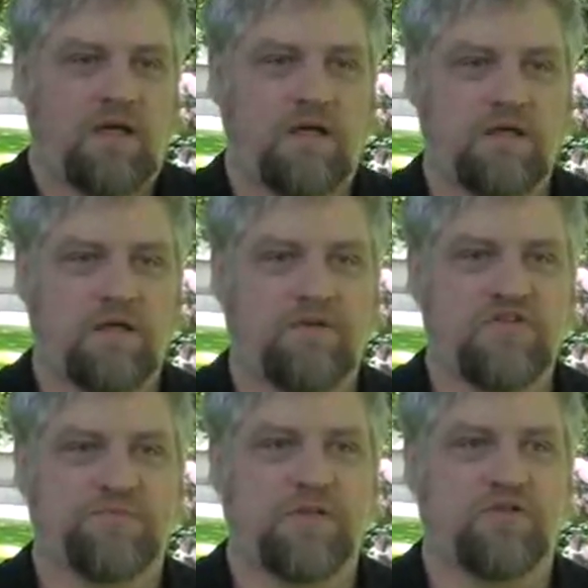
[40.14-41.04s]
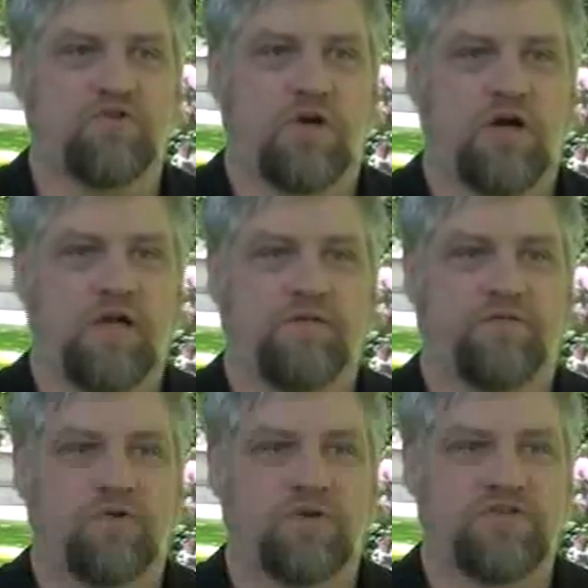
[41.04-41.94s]
Oh, I've just been drawing
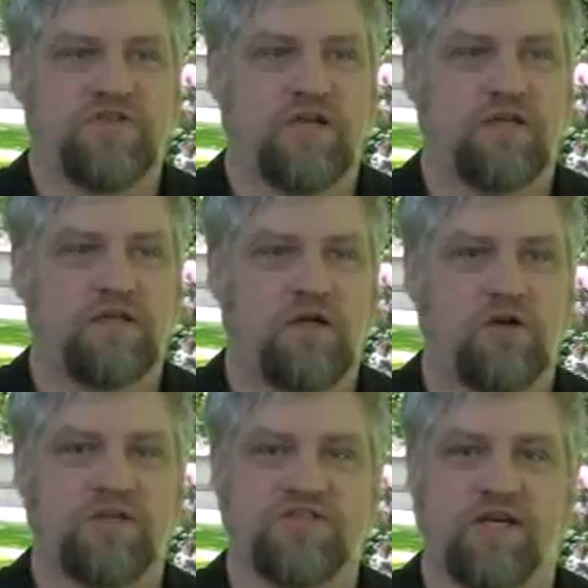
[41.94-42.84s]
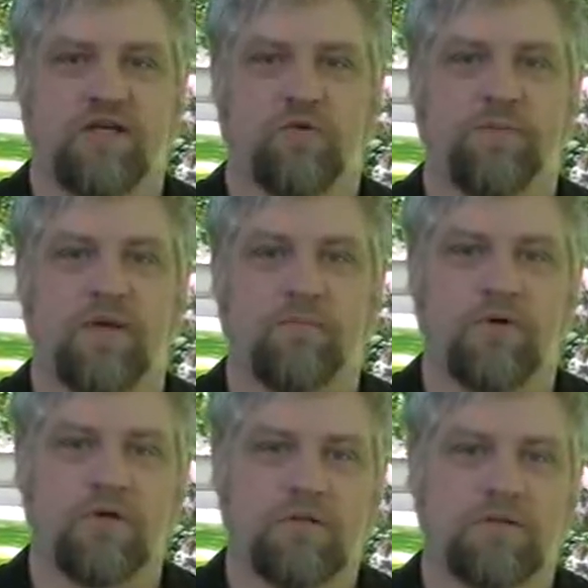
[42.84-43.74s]
for as long as I can
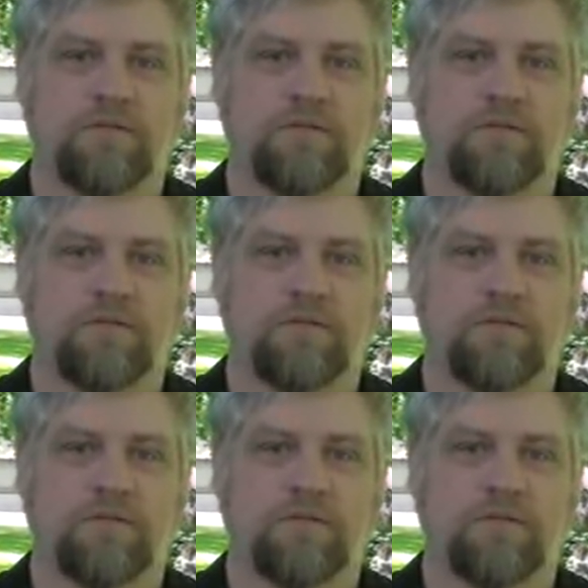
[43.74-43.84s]
remember.